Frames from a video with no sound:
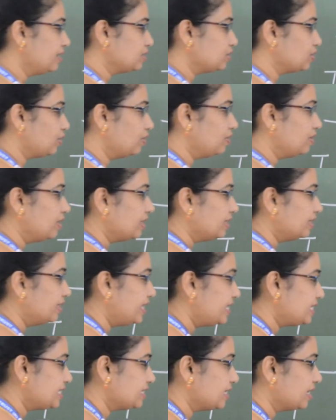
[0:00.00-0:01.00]
So
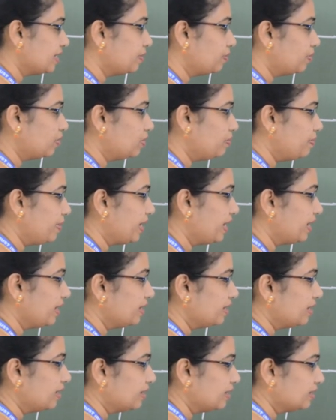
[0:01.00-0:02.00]
this would be
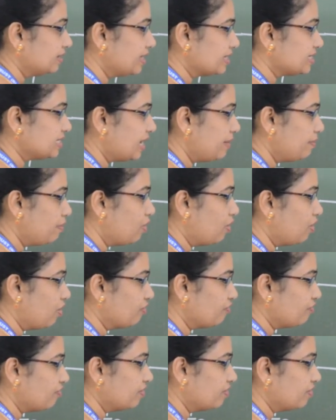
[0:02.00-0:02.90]
the sum of